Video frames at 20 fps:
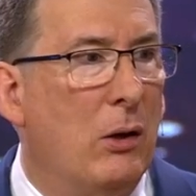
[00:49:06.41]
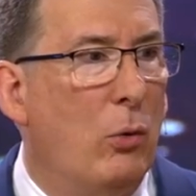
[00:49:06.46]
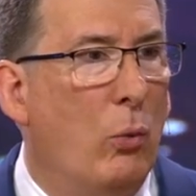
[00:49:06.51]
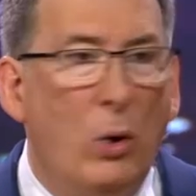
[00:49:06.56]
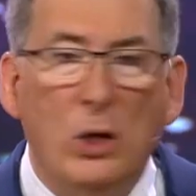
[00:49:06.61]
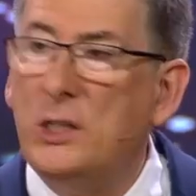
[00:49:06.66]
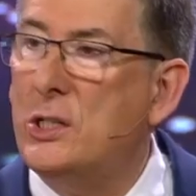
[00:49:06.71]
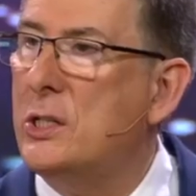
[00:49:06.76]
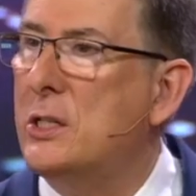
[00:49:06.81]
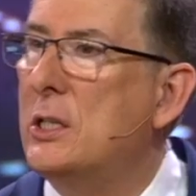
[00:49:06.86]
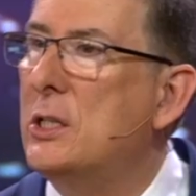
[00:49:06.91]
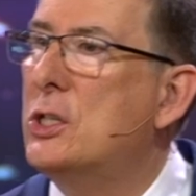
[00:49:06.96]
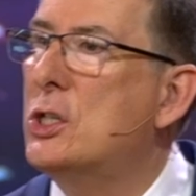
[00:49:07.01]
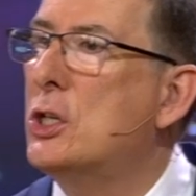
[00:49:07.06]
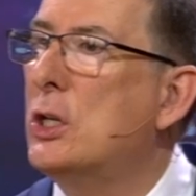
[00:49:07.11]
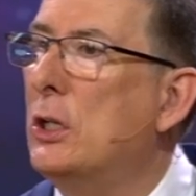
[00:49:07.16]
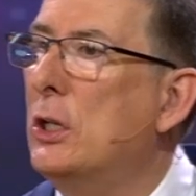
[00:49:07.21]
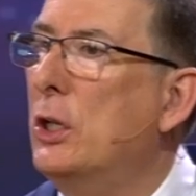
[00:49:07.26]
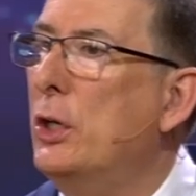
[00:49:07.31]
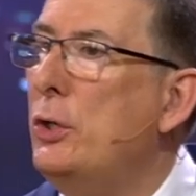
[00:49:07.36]
What's the
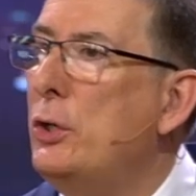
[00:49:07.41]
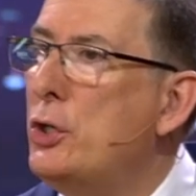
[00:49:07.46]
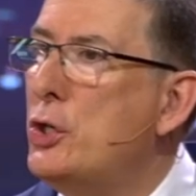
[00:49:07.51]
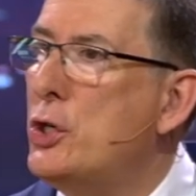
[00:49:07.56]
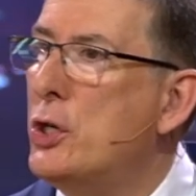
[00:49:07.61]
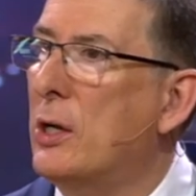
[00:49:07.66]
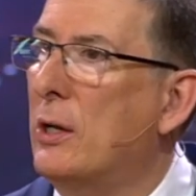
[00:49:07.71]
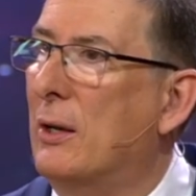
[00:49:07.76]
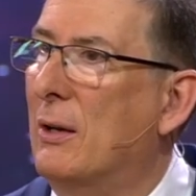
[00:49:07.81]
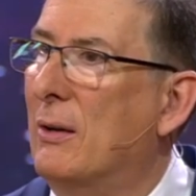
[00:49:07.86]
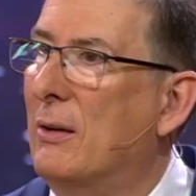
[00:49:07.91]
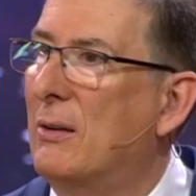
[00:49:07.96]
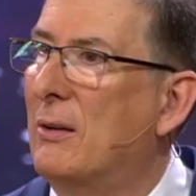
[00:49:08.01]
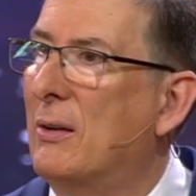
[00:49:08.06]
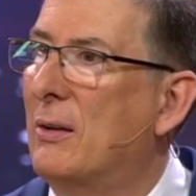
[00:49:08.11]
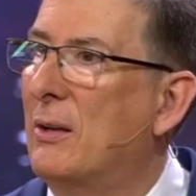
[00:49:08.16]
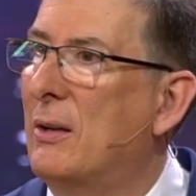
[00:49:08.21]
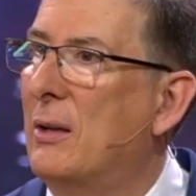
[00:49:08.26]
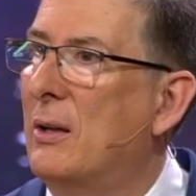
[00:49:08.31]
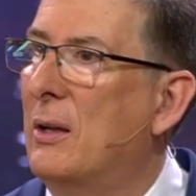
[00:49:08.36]
solution?
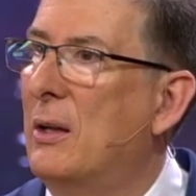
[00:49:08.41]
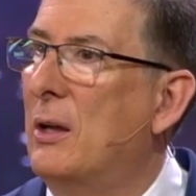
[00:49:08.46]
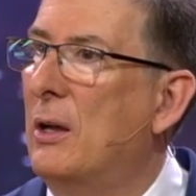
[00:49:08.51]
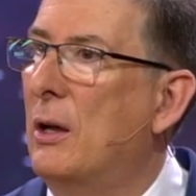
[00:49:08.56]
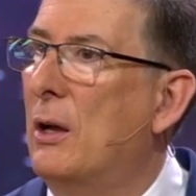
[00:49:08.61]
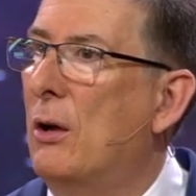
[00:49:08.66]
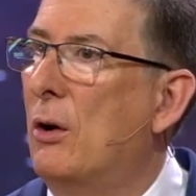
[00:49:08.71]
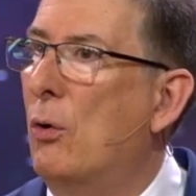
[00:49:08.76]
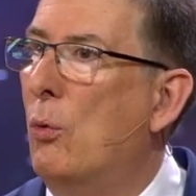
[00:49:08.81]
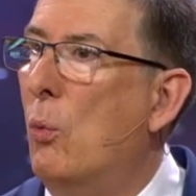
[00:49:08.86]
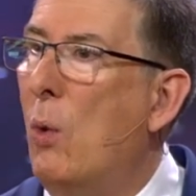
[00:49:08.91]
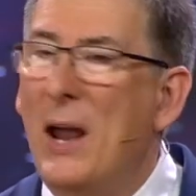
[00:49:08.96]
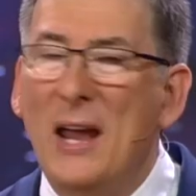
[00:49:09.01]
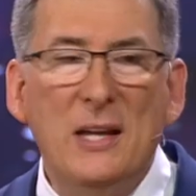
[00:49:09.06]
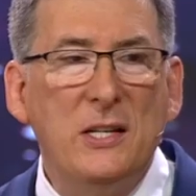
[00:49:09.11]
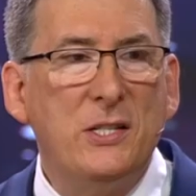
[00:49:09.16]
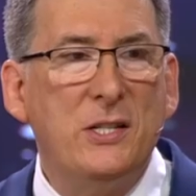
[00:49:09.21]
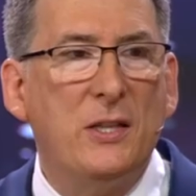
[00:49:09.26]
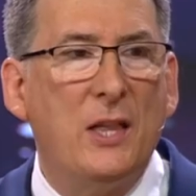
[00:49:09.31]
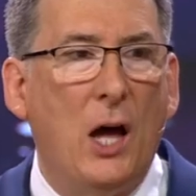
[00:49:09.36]

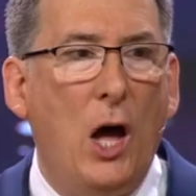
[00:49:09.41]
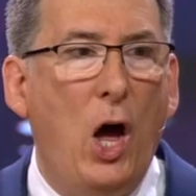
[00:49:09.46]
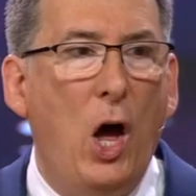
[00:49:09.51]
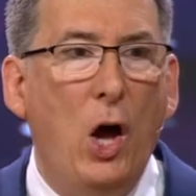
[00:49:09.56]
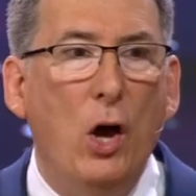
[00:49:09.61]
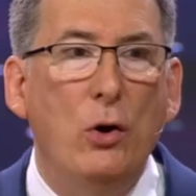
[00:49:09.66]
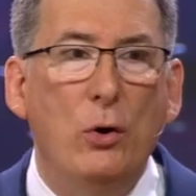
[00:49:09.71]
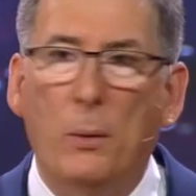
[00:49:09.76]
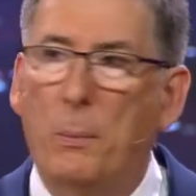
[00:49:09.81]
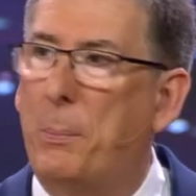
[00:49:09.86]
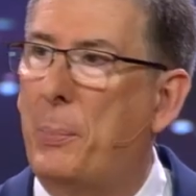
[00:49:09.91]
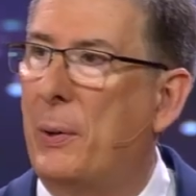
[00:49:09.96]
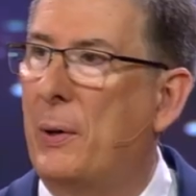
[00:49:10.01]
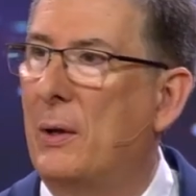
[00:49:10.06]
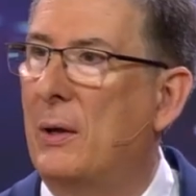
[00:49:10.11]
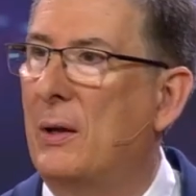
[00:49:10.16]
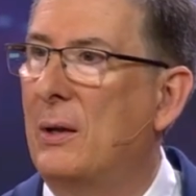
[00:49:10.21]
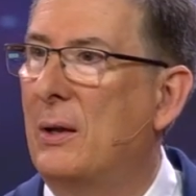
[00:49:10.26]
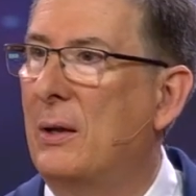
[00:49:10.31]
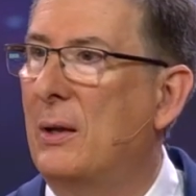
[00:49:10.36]
Where's the hope?
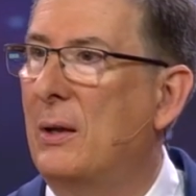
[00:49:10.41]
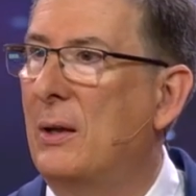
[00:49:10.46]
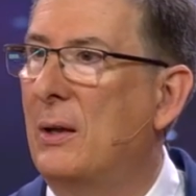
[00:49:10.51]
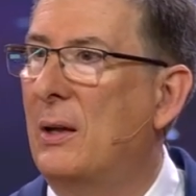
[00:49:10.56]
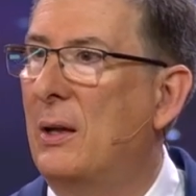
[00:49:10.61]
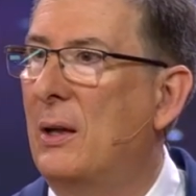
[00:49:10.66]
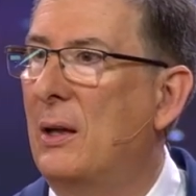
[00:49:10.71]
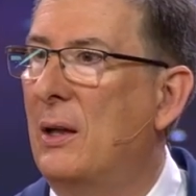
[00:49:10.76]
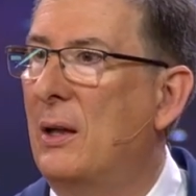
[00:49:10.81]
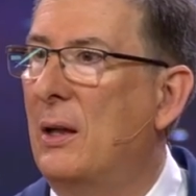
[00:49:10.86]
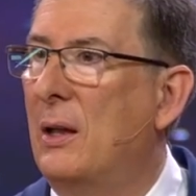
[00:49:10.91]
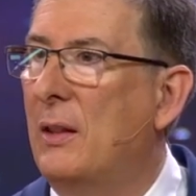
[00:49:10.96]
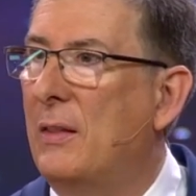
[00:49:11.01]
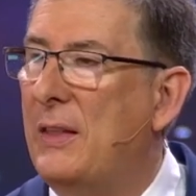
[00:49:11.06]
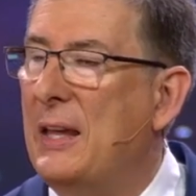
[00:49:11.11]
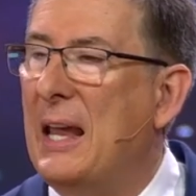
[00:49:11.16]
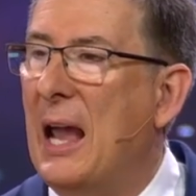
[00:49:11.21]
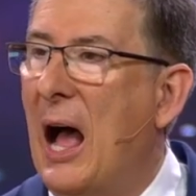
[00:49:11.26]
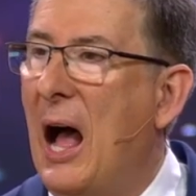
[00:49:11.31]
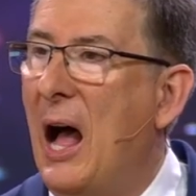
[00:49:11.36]

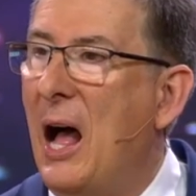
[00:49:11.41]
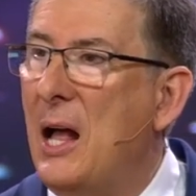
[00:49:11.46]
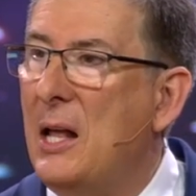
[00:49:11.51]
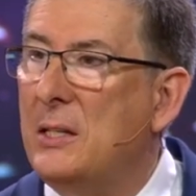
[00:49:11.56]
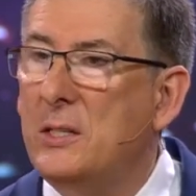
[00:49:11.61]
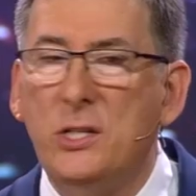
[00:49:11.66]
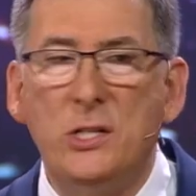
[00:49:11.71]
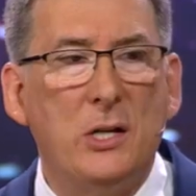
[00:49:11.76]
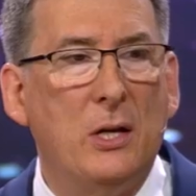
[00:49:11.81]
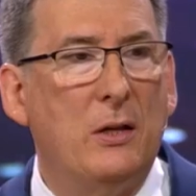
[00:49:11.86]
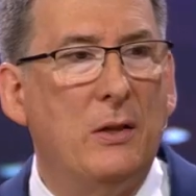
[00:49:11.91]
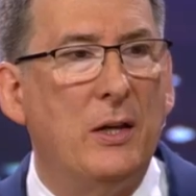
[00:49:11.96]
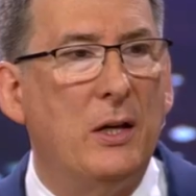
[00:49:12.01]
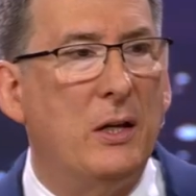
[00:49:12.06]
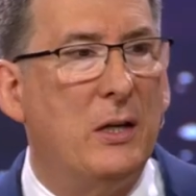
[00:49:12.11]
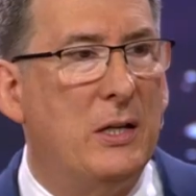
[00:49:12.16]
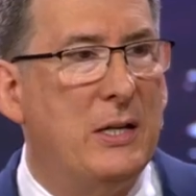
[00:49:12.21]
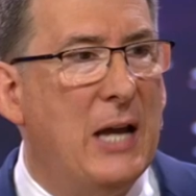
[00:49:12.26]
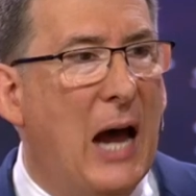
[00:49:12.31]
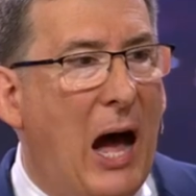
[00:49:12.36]
The answer
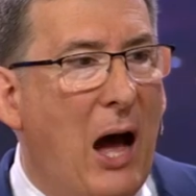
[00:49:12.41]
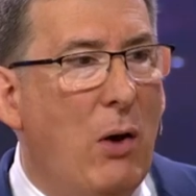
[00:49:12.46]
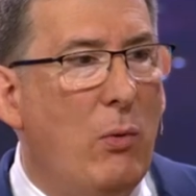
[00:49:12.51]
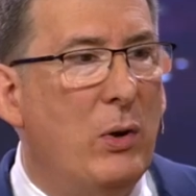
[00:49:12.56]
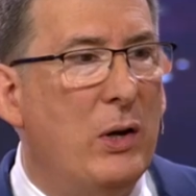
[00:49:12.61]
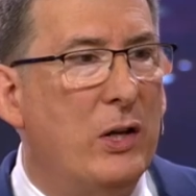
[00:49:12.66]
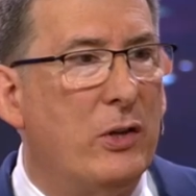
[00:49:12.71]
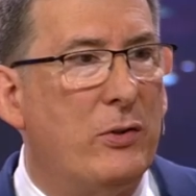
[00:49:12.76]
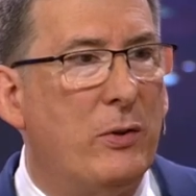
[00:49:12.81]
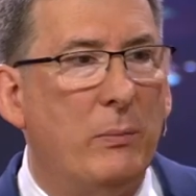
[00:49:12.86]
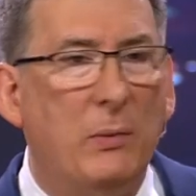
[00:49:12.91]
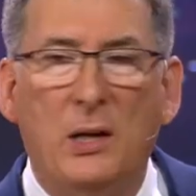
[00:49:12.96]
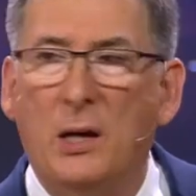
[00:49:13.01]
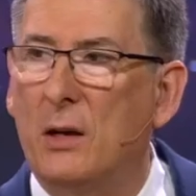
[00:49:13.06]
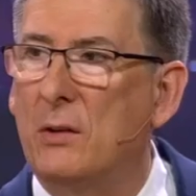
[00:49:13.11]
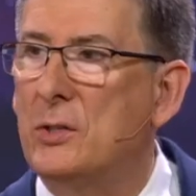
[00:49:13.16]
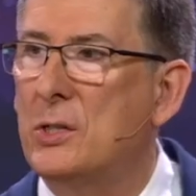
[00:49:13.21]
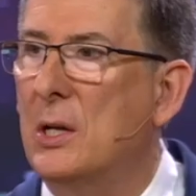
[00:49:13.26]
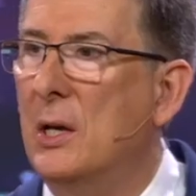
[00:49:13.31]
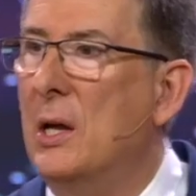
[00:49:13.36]
that Darwinism
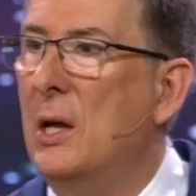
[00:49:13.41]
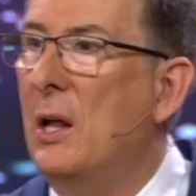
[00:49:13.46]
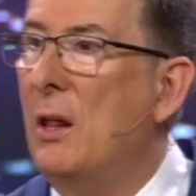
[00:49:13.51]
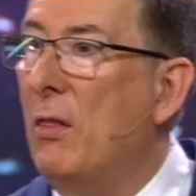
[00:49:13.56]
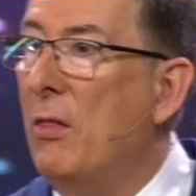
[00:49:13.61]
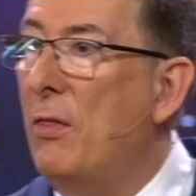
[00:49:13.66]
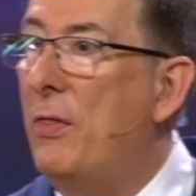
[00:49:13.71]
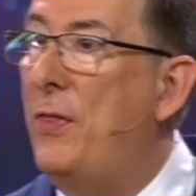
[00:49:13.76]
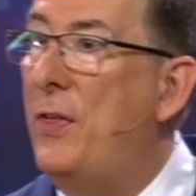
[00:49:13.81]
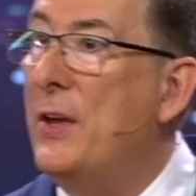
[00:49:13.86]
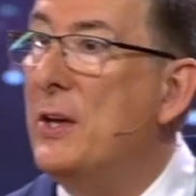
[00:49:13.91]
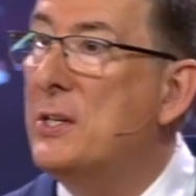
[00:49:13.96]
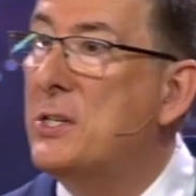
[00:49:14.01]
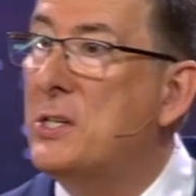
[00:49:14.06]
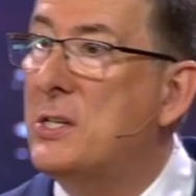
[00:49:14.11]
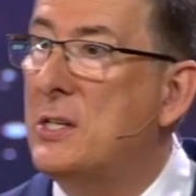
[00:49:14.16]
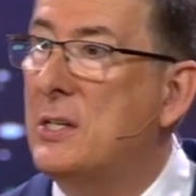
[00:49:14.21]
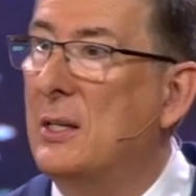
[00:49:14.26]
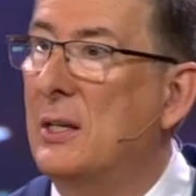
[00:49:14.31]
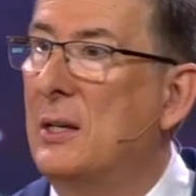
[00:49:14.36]
gives
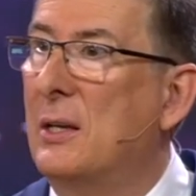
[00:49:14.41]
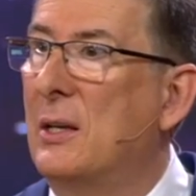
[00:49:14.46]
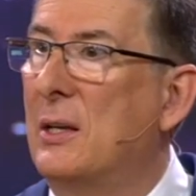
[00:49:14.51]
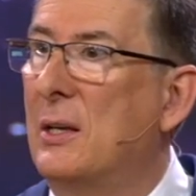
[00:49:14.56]
this